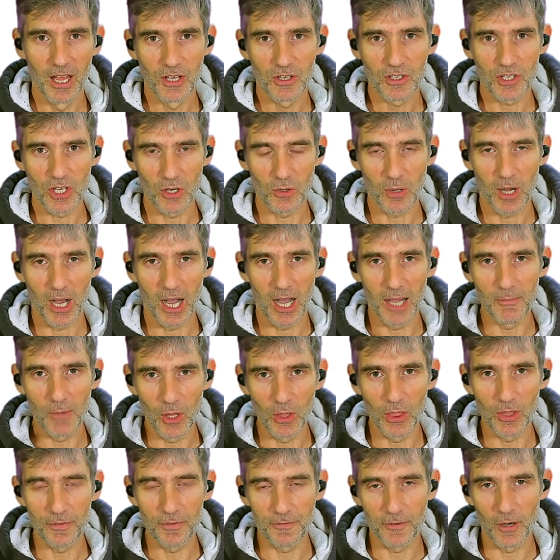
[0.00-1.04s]
So I'm
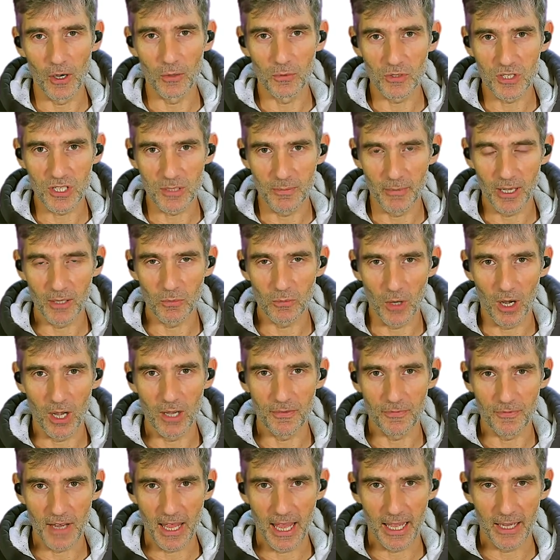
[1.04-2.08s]
on the phone to my
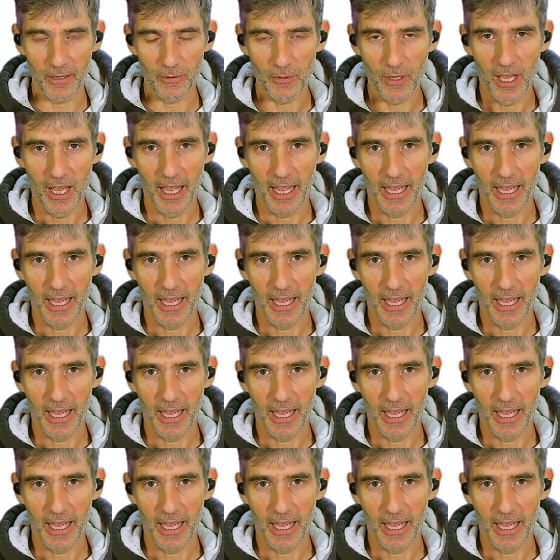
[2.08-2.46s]
wife now,